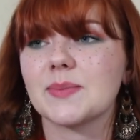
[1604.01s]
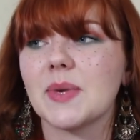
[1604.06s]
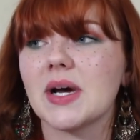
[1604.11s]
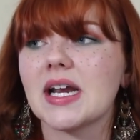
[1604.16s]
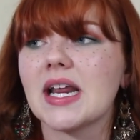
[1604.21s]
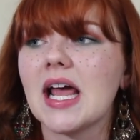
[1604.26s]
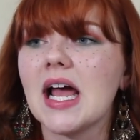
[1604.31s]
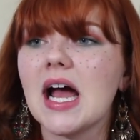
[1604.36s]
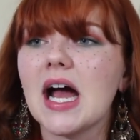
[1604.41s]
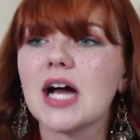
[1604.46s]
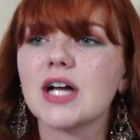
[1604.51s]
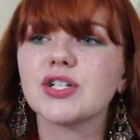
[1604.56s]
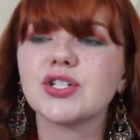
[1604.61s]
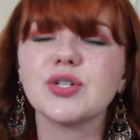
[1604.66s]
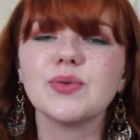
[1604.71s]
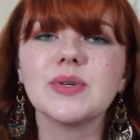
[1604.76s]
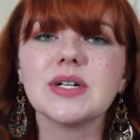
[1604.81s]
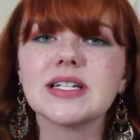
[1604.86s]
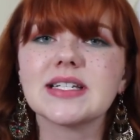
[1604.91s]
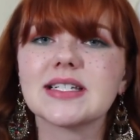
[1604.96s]
But I
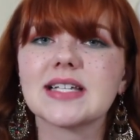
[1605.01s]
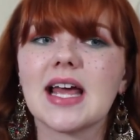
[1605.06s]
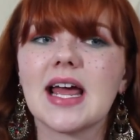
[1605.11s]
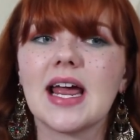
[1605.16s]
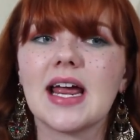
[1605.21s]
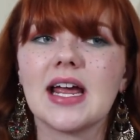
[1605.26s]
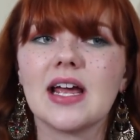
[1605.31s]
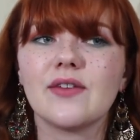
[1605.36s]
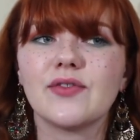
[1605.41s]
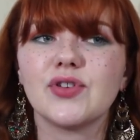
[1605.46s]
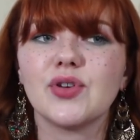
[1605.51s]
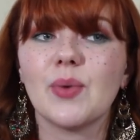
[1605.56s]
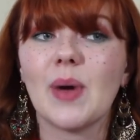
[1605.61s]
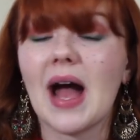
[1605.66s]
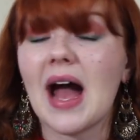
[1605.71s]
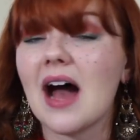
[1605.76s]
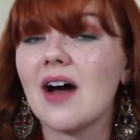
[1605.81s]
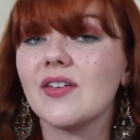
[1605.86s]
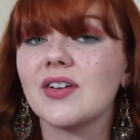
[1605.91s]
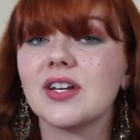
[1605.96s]
do want to say, if you
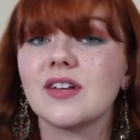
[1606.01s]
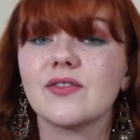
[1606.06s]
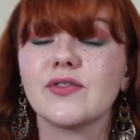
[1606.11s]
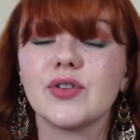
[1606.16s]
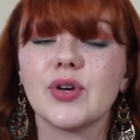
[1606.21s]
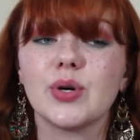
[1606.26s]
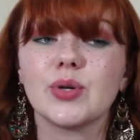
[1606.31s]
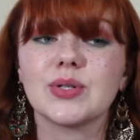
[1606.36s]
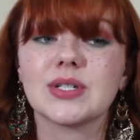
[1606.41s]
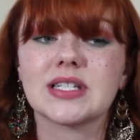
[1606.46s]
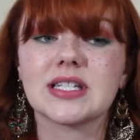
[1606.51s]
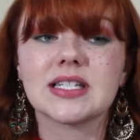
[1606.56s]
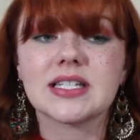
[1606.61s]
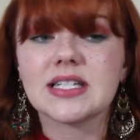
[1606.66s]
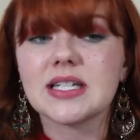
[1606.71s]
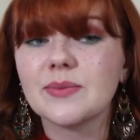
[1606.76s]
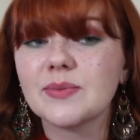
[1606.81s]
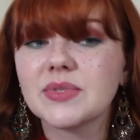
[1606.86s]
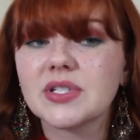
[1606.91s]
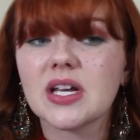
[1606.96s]
have any of those
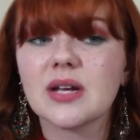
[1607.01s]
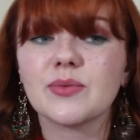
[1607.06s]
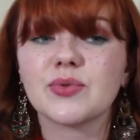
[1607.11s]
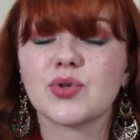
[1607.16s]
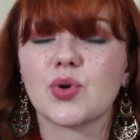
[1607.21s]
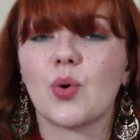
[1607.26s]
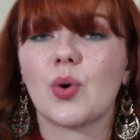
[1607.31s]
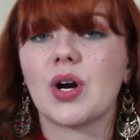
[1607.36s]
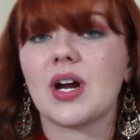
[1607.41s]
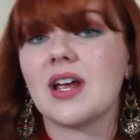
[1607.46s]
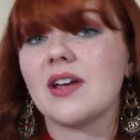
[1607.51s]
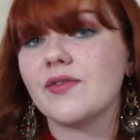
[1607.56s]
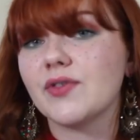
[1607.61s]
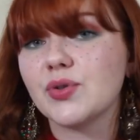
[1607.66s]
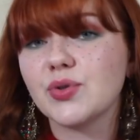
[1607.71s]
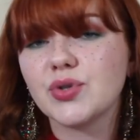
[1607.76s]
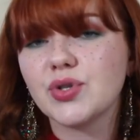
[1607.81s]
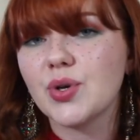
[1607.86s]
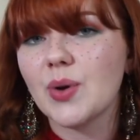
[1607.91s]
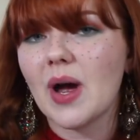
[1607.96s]
symptoms or if
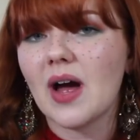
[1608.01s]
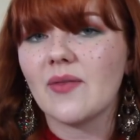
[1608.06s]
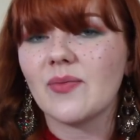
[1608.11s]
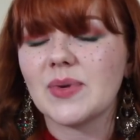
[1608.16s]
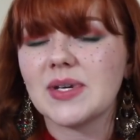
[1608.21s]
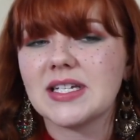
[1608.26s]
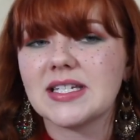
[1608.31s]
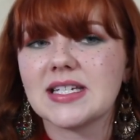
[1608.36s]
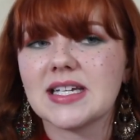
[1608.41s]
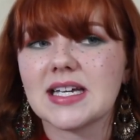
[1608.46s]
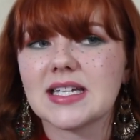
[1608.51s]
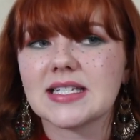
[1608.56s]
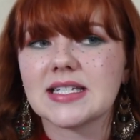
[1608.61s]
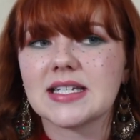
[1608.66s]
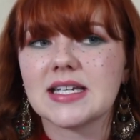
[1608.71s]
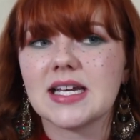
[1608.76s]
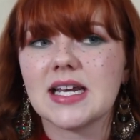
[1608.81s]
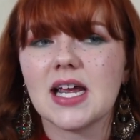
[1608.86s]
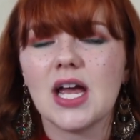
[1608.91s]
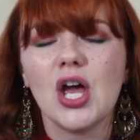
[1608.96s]
you do have
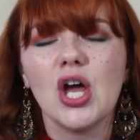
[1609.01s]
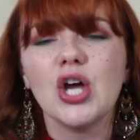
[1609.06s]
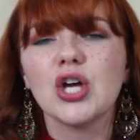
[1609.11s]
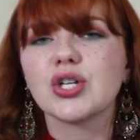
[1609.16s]
PTSD,